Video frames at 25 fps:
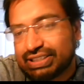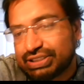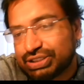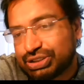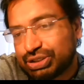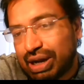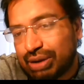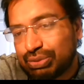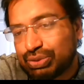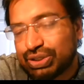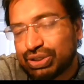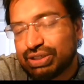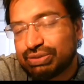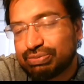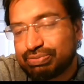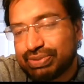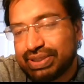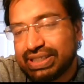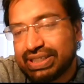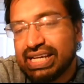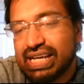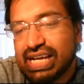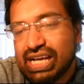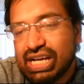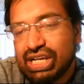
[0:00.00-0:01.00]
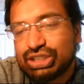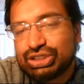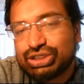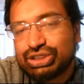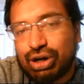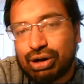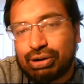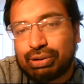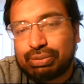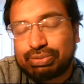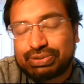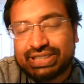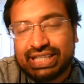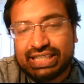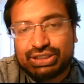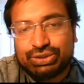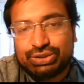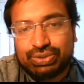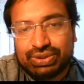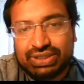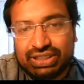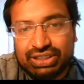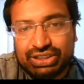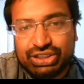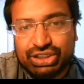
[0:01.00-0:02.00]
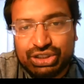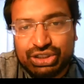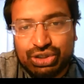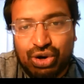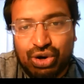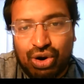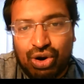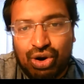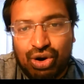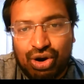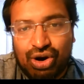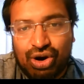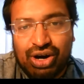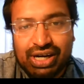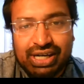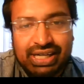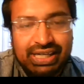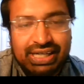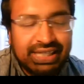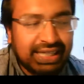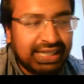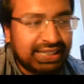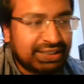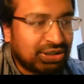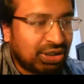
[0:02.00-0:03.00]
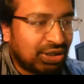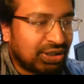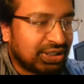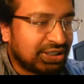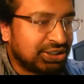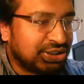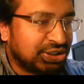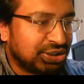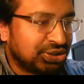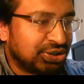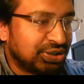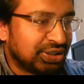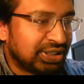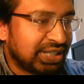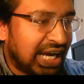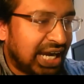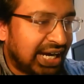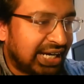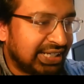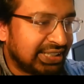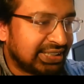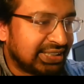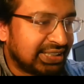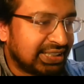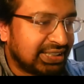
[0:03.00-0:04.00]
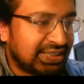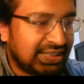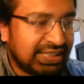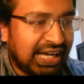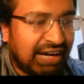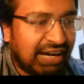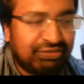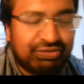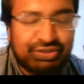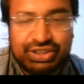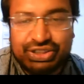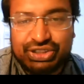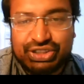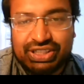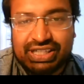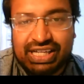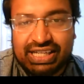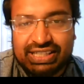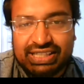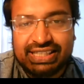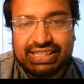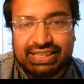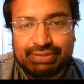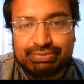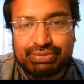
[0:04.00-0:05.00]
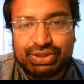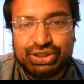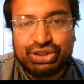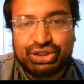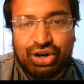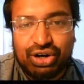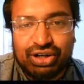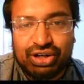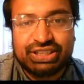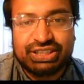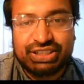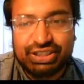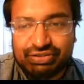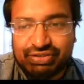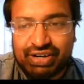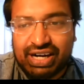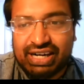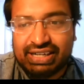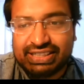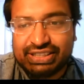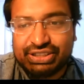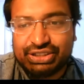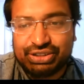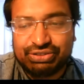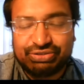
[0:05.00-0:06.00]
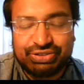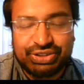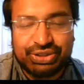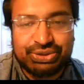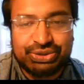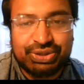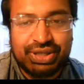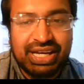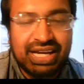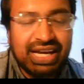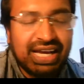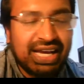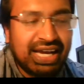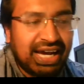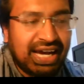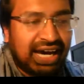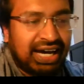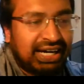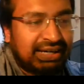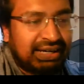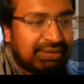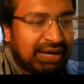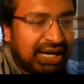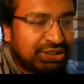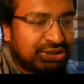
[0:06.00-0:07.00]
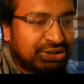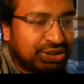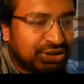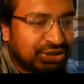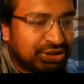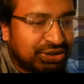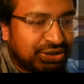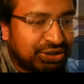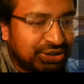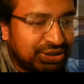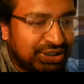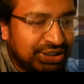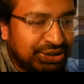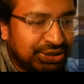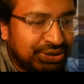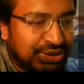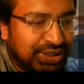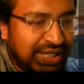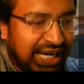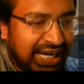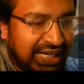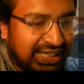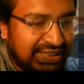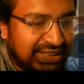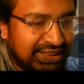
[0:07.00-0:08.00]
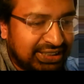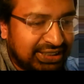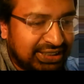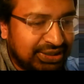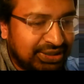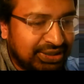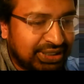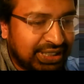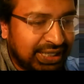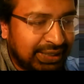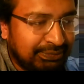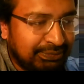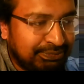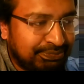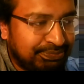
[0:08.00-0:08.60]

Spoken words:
So I wouldn't be so obsessed with the score as long as you're doing higher than the average. And I think the majority of our interviews are done through the Ucat. Okay.